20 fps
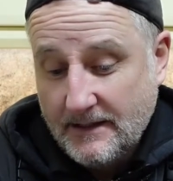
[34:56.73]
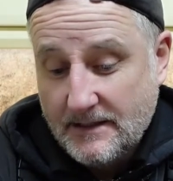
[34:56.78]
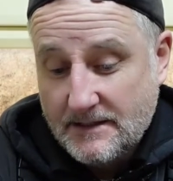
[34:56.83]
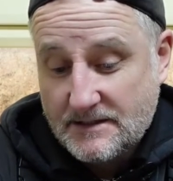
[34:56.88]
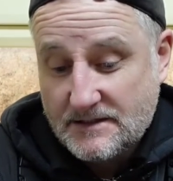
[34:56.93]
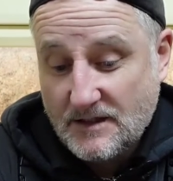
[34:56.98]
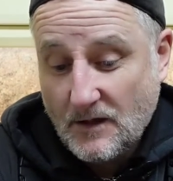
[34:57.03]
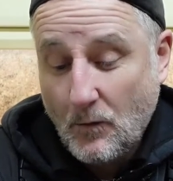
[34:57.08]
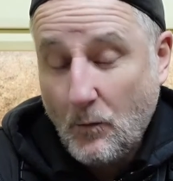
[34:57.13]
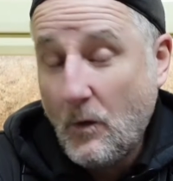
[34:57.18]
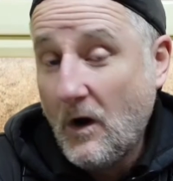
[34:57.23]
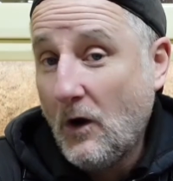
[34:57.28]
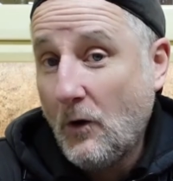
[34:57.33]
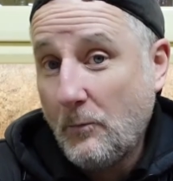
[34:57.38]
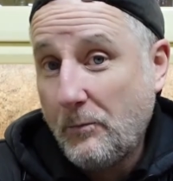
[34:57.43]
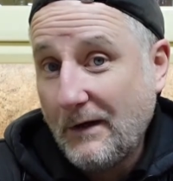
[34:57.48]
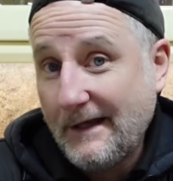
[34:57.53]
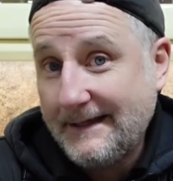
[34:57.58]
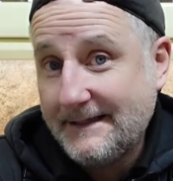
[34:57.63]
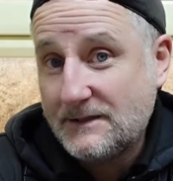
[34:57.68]
So well
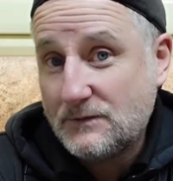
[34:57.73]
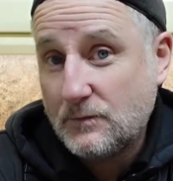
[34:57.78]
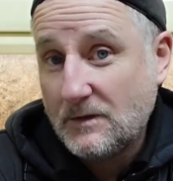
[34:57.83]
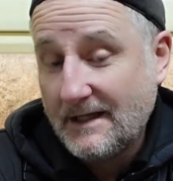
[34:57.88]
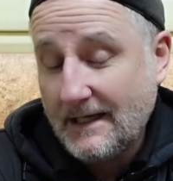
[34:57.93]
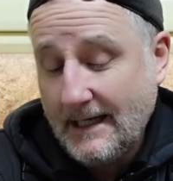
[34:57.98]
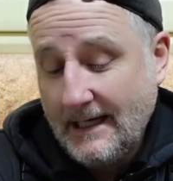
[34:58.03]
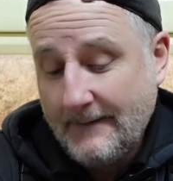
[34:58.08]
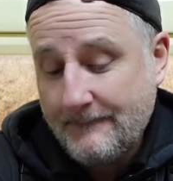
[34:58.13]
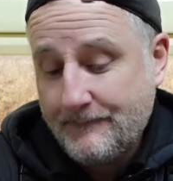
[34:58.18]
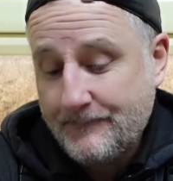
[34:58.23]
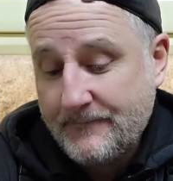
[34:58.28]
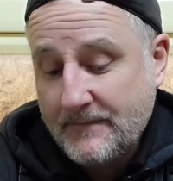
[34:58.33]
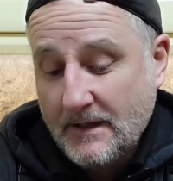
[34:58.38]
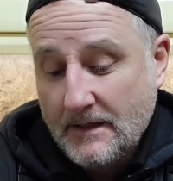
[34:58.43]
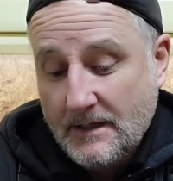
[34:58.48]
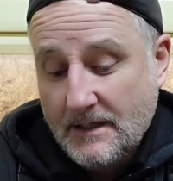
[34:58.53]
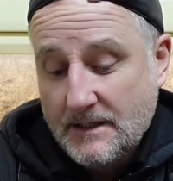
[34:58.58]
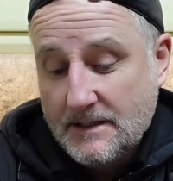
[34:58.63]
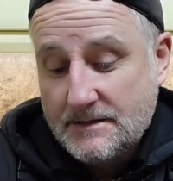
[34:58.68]
pleased with that.
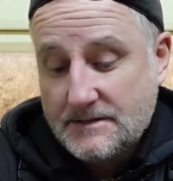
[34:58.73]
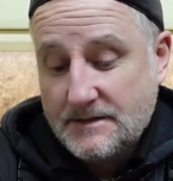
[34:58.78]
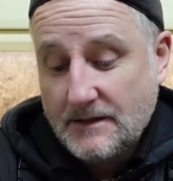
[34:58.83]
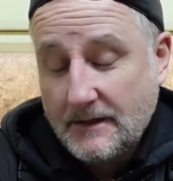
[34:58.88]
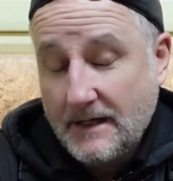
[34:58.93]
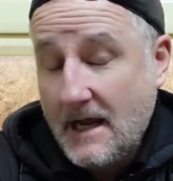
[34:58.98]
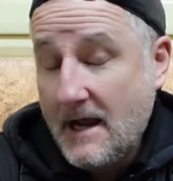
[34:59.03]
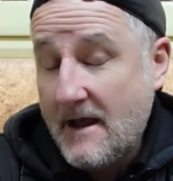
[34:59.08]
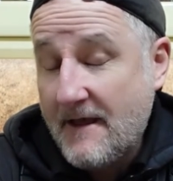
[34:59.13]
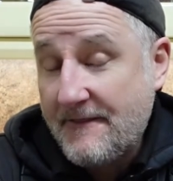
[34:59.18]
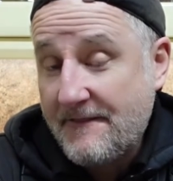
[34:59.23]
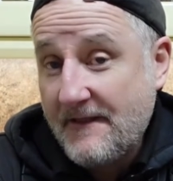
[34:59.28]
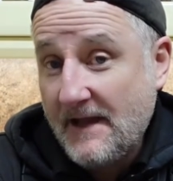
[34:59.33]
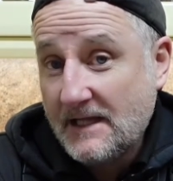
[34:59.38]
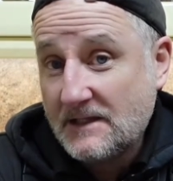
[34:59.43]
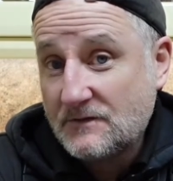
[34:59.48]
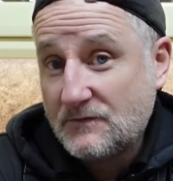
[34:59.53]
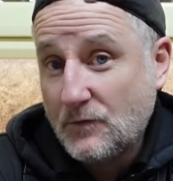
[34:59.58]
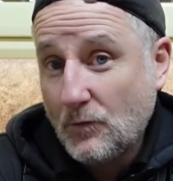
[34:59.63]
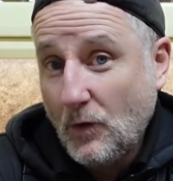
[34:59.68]
So yeah,
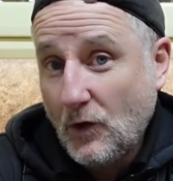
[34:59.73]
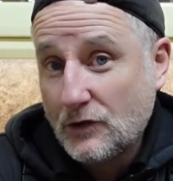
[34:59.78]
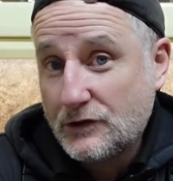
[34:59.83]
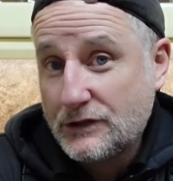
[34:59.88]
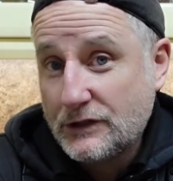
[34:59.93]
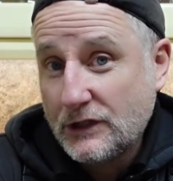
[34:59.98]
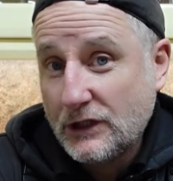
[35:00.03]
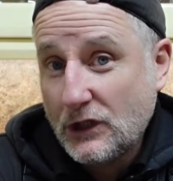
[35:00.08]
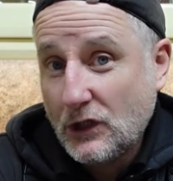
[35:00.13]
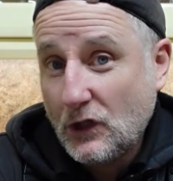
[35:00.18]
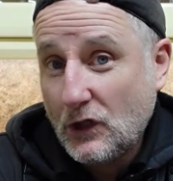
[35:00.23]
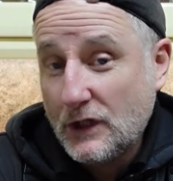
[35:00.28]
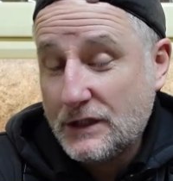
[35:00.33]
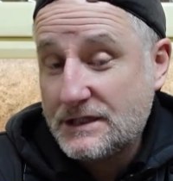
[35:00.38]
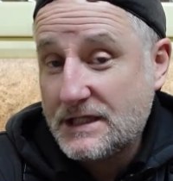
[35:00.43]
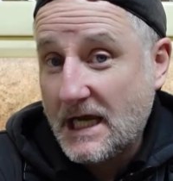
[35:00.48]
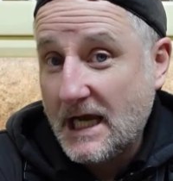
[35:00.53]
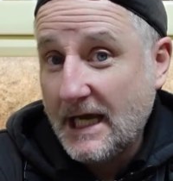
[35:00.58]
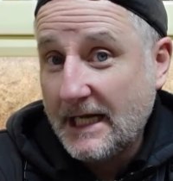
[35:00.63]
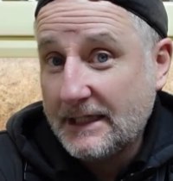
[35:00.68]
thanks for watching,
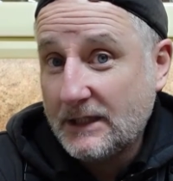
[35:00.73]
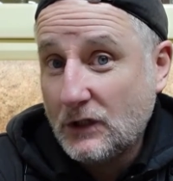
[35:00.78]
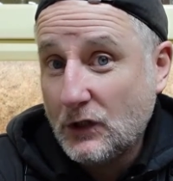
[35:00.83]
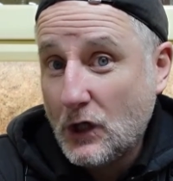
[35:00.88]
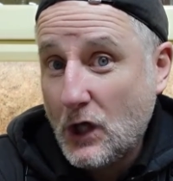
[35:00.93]
guys, and I